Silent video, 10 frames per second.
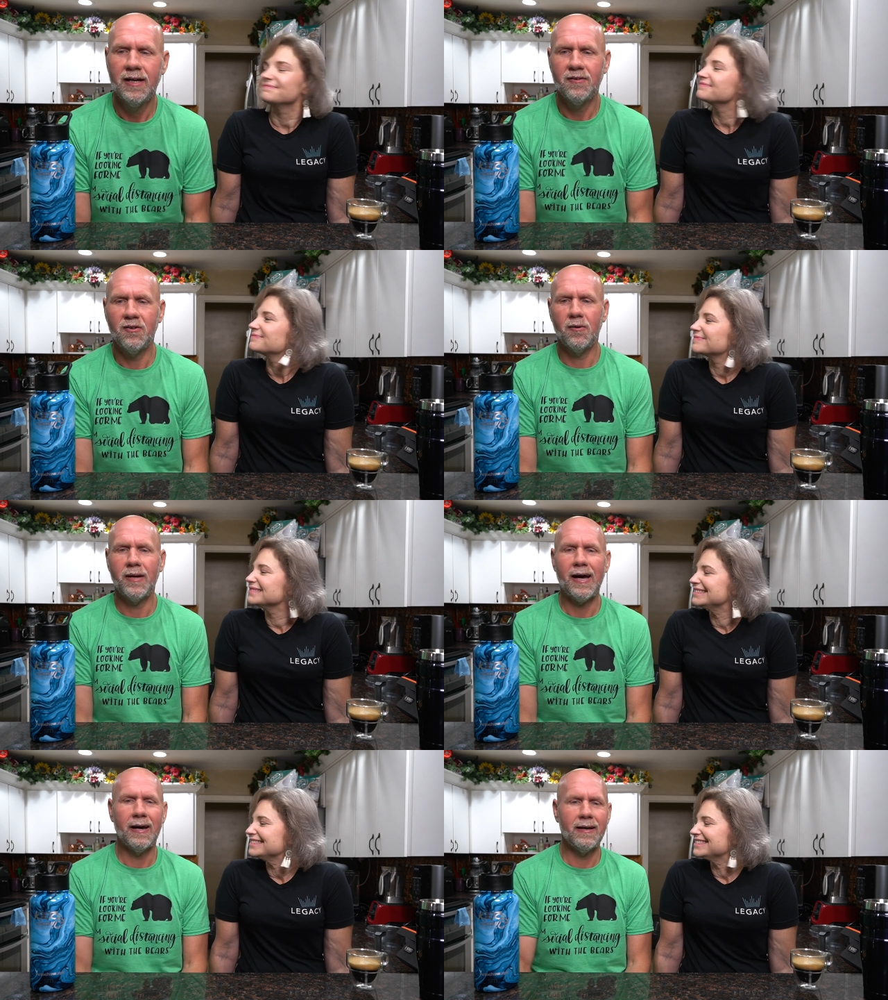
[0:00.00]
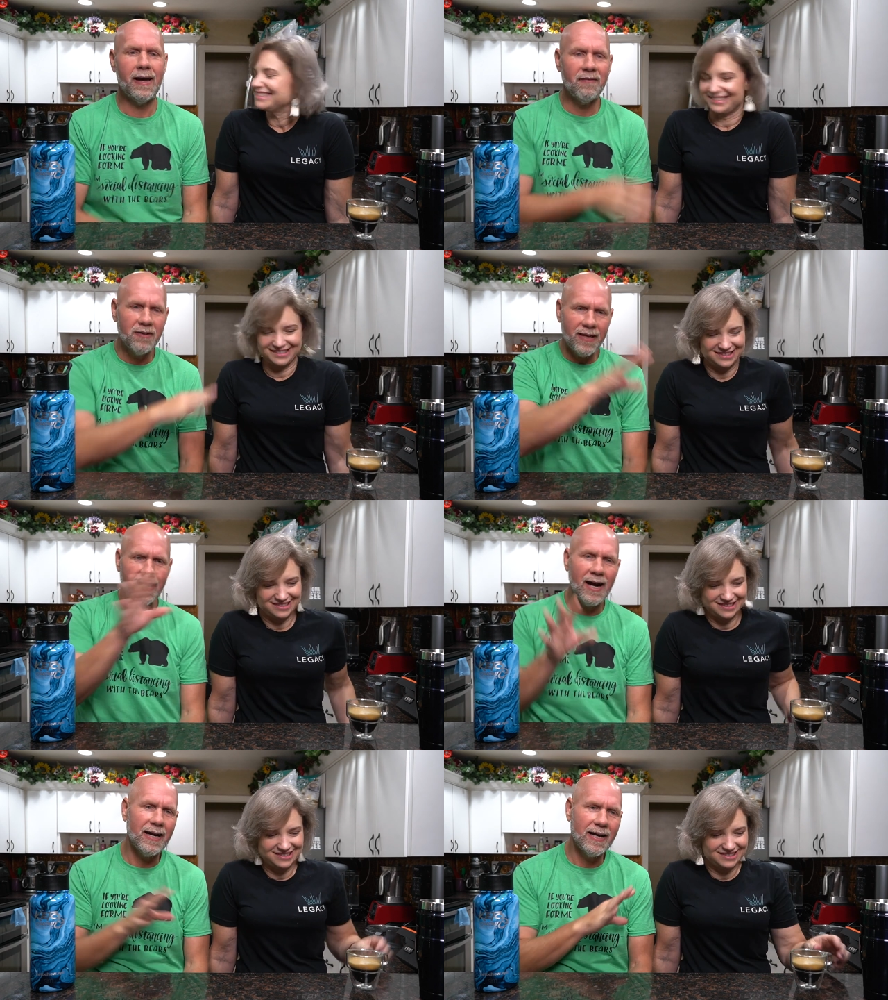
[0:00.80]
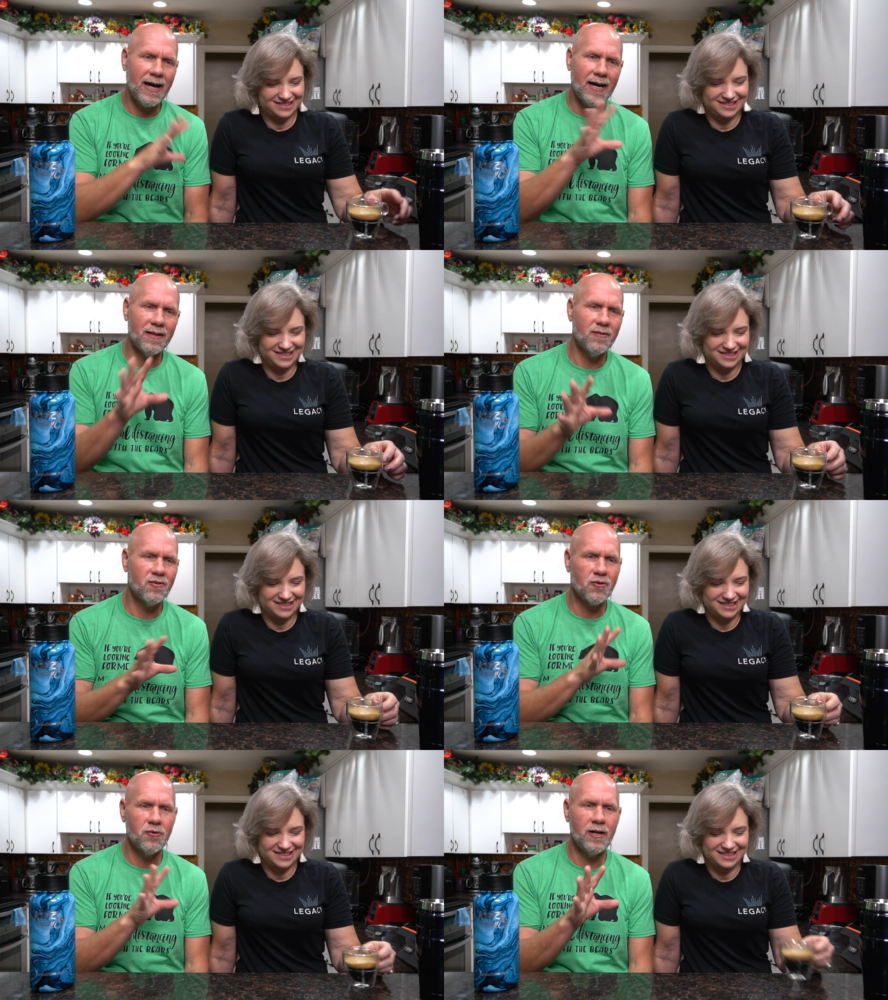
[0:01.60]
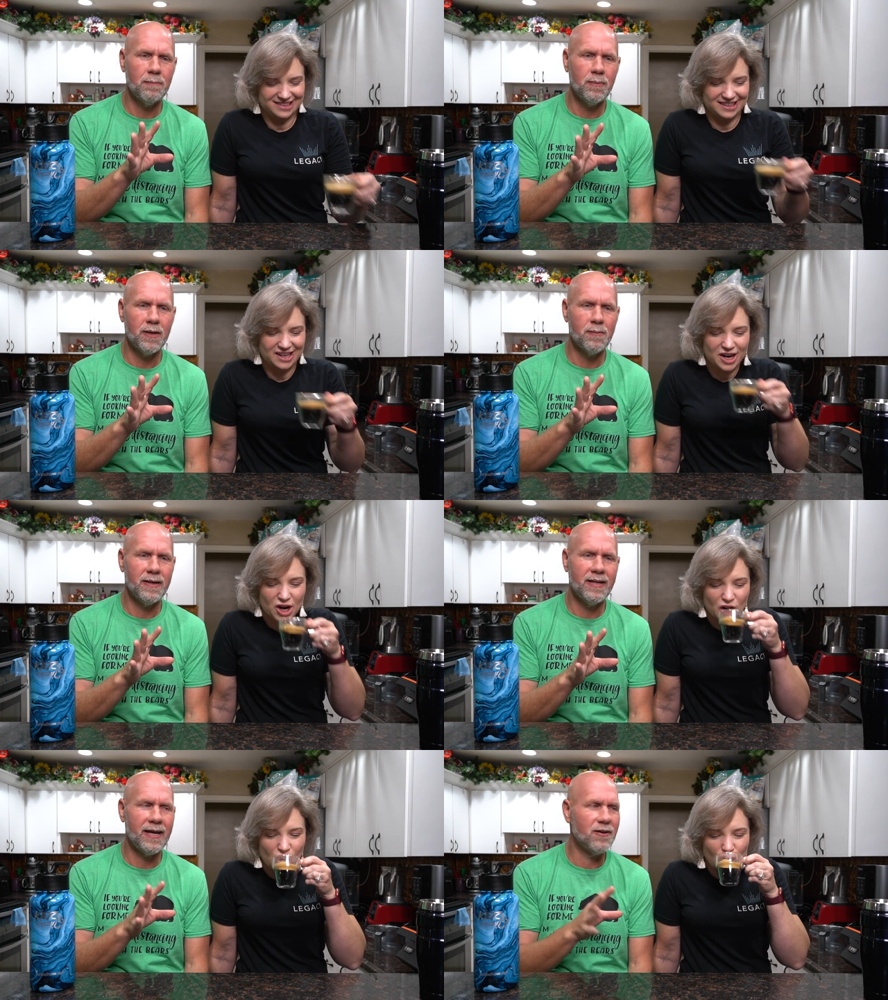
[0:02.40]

Speaker 1: So yeah, everything kind of got screwed up a little bit today.